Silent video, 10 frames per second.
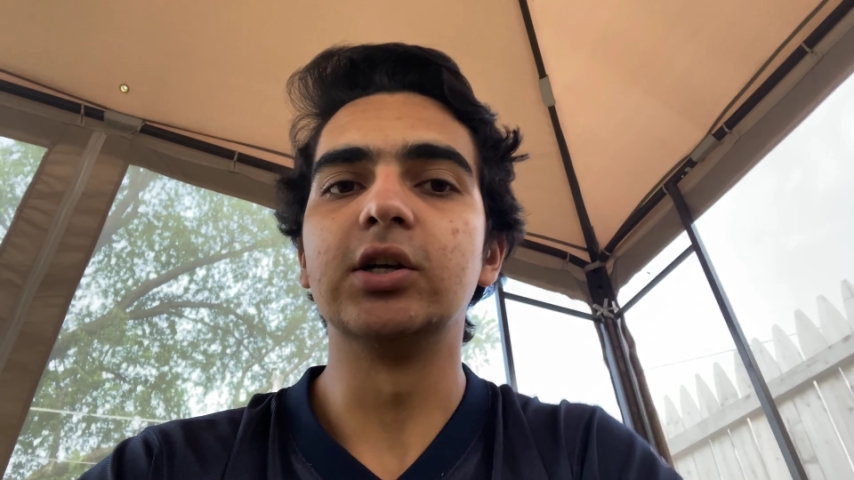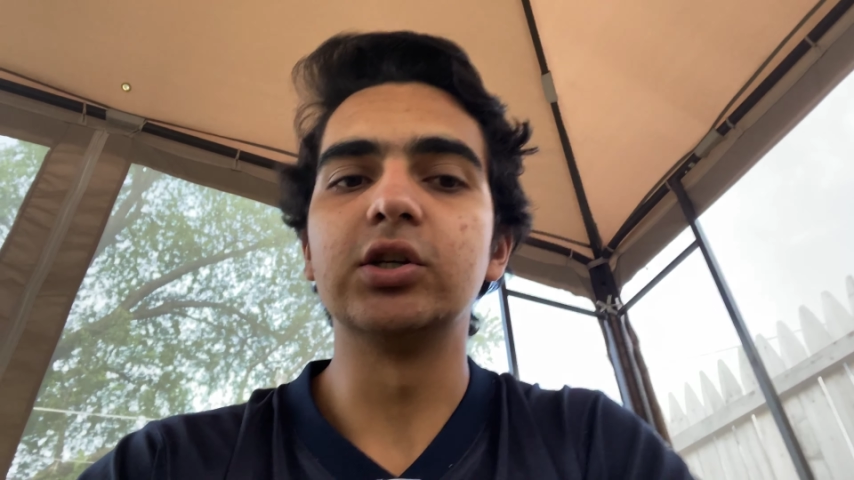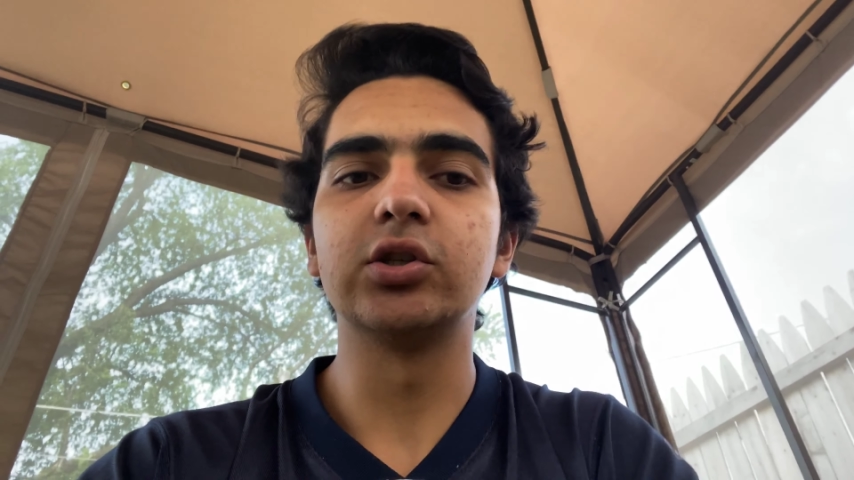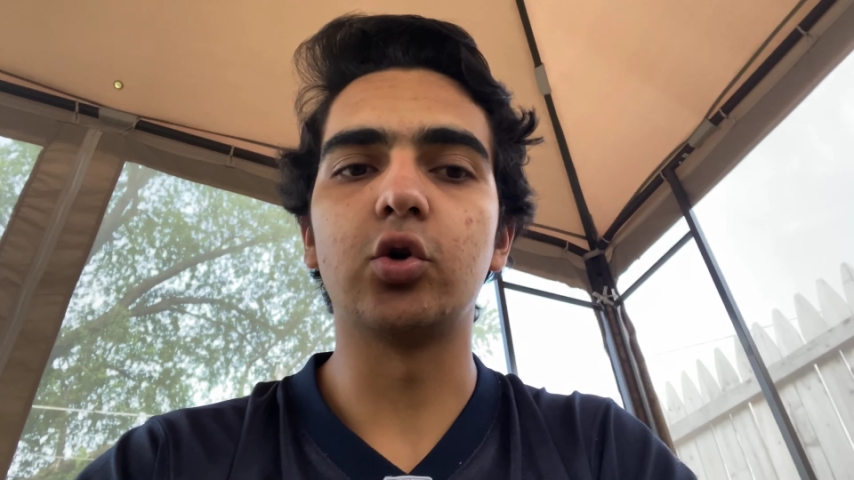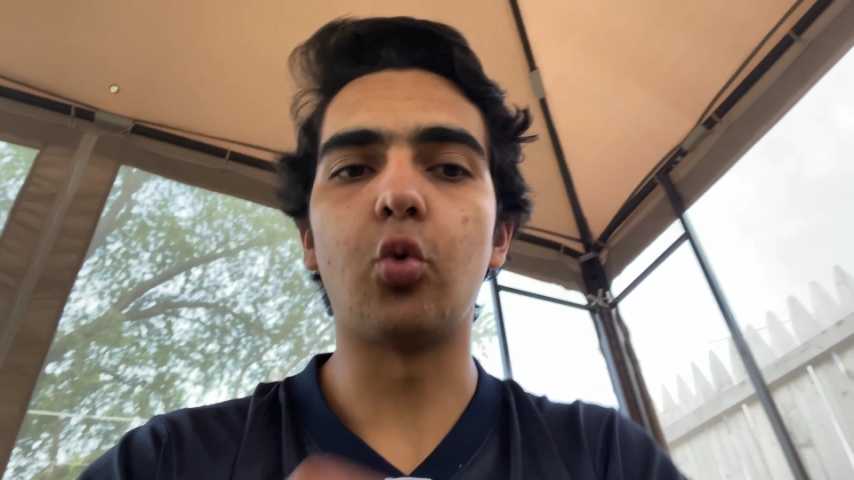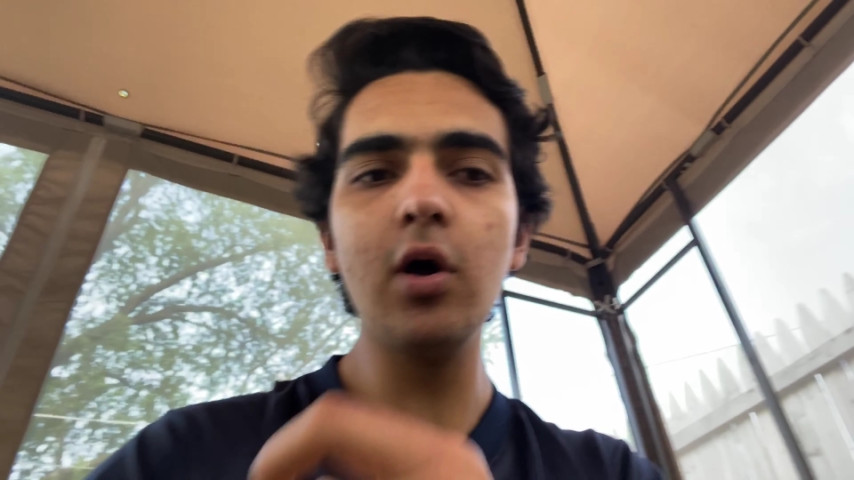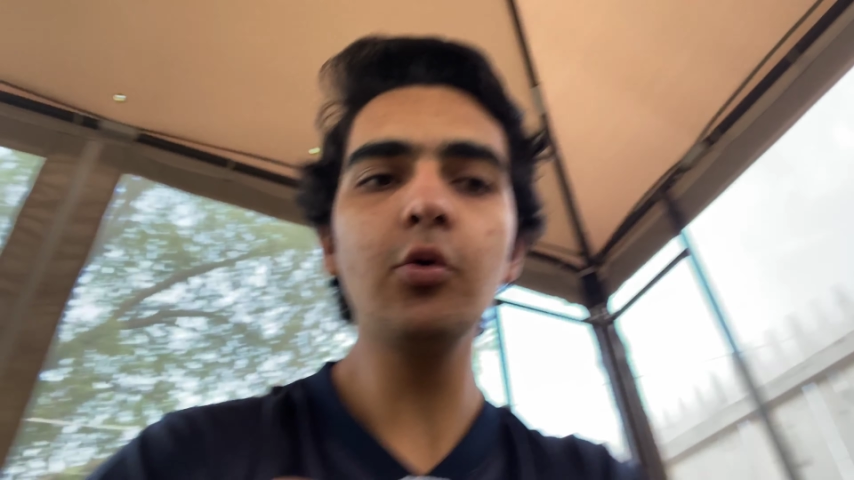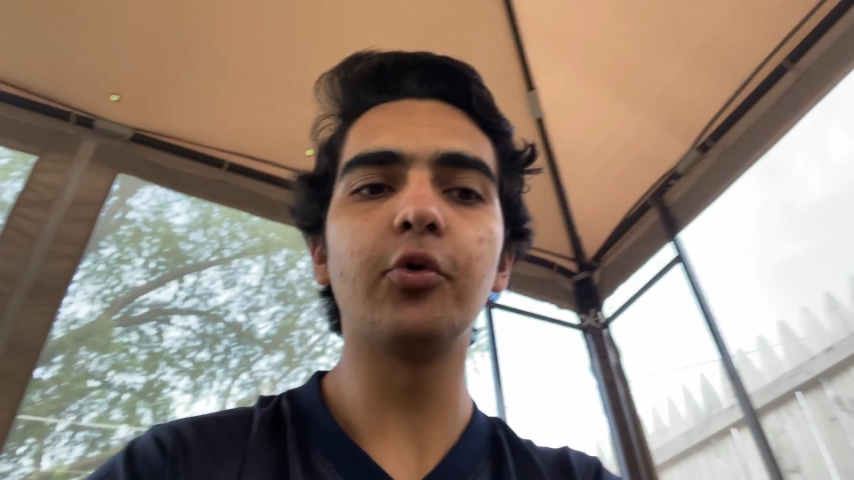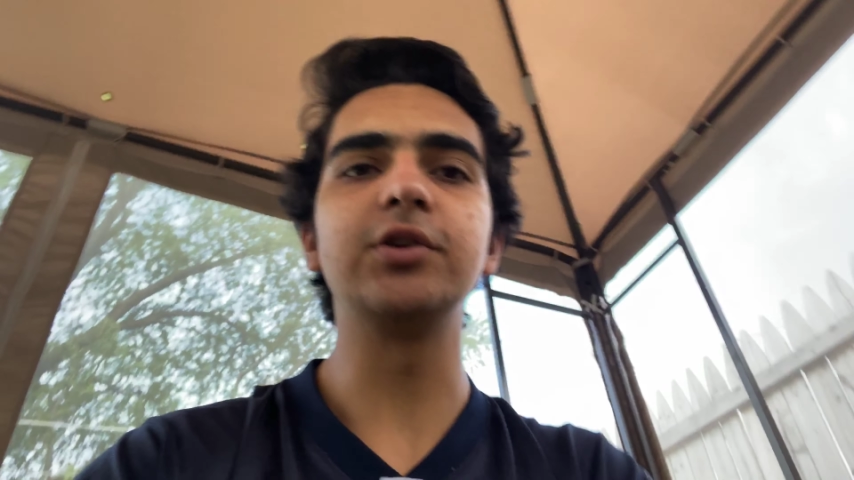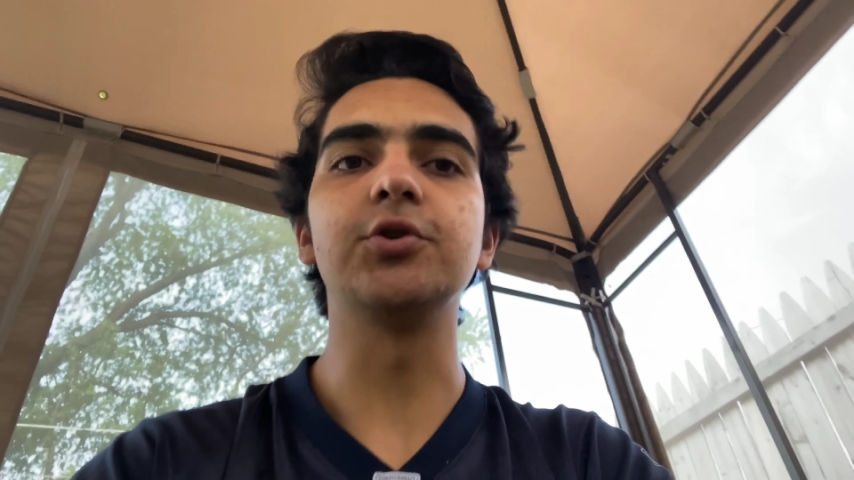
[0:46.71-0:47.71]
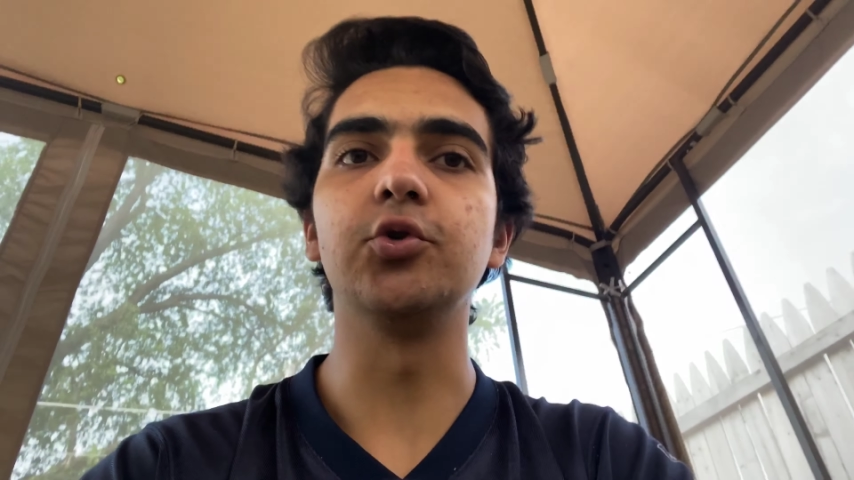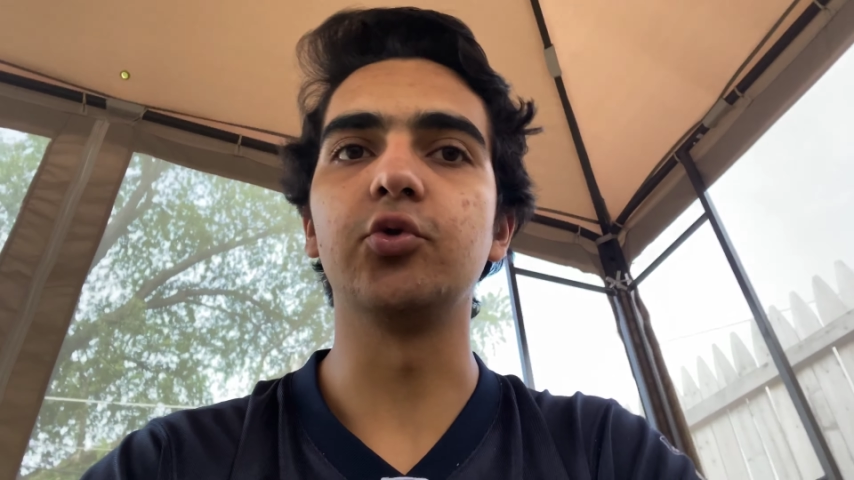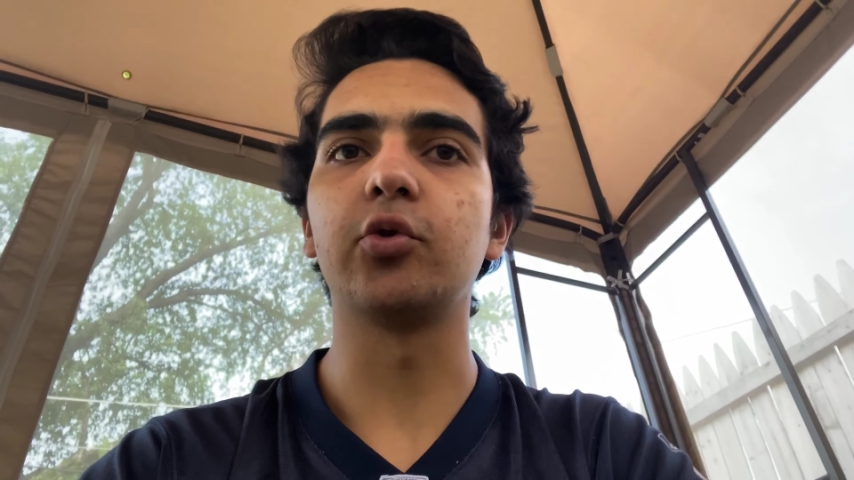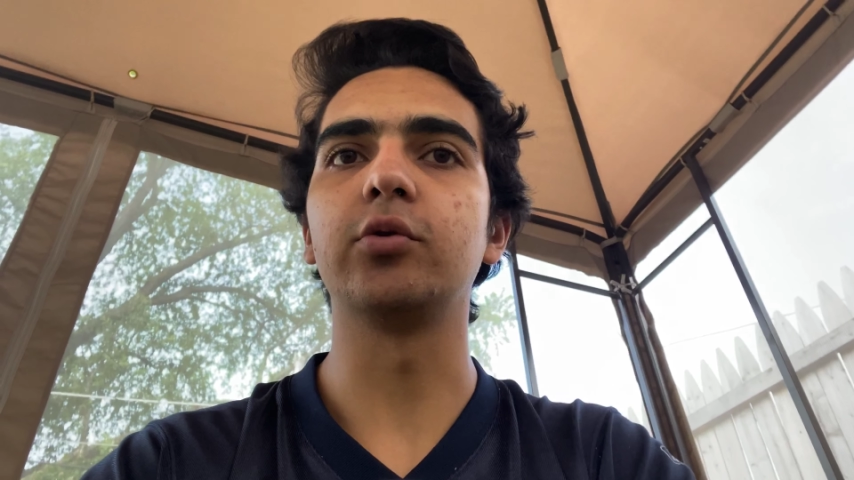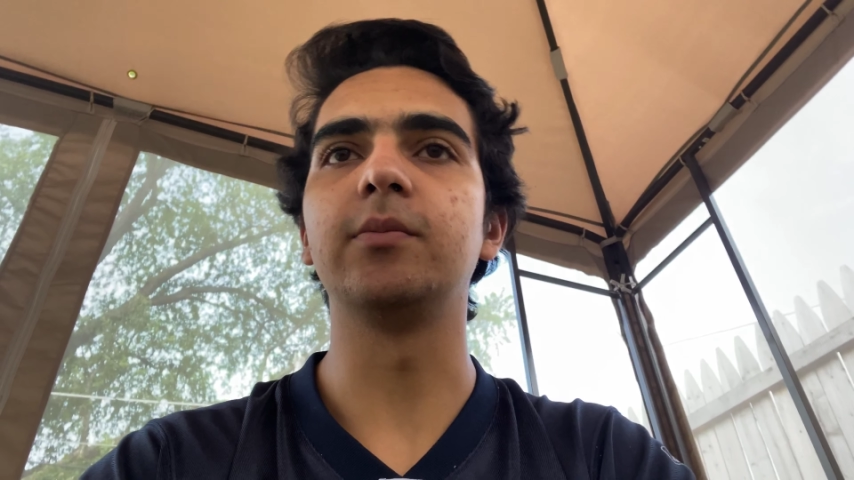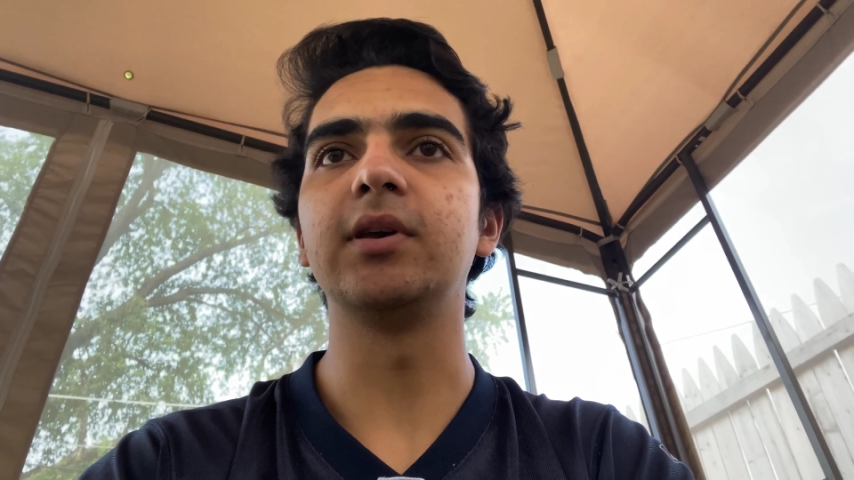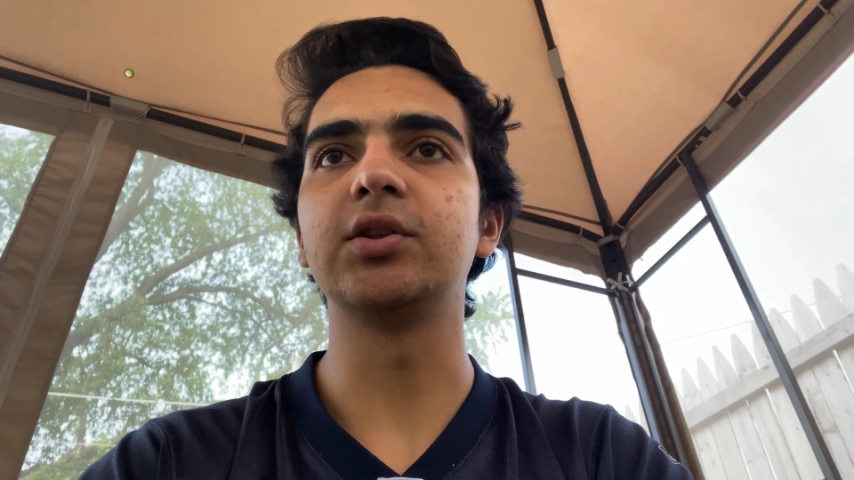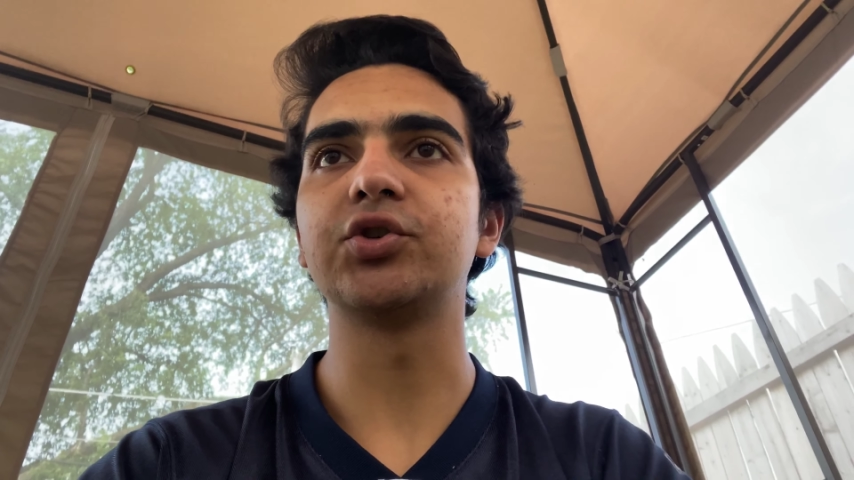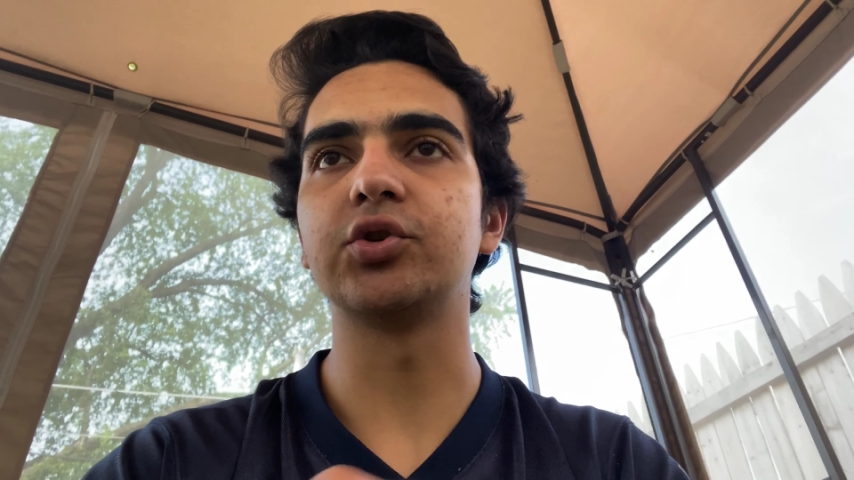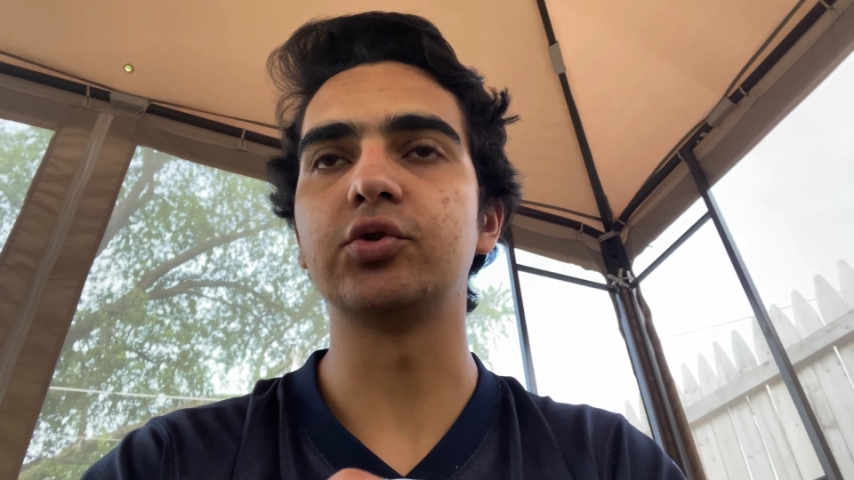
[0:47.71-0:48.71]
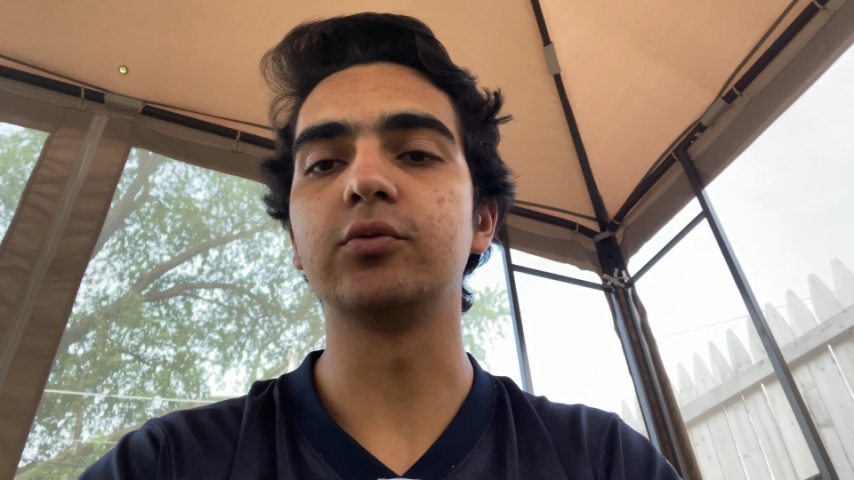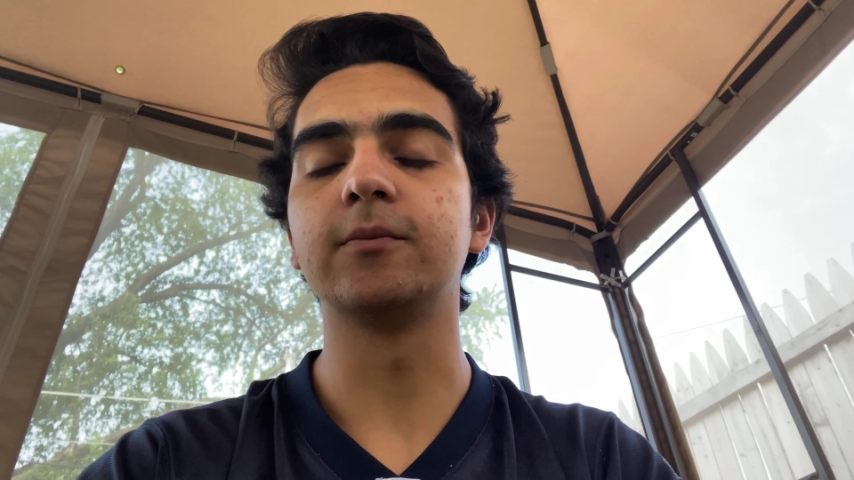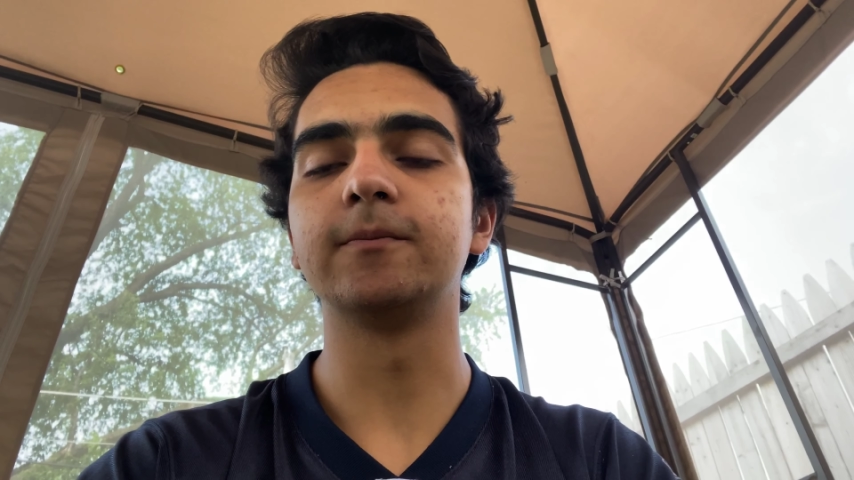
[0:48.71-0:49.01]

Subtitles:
So one way to do it would be to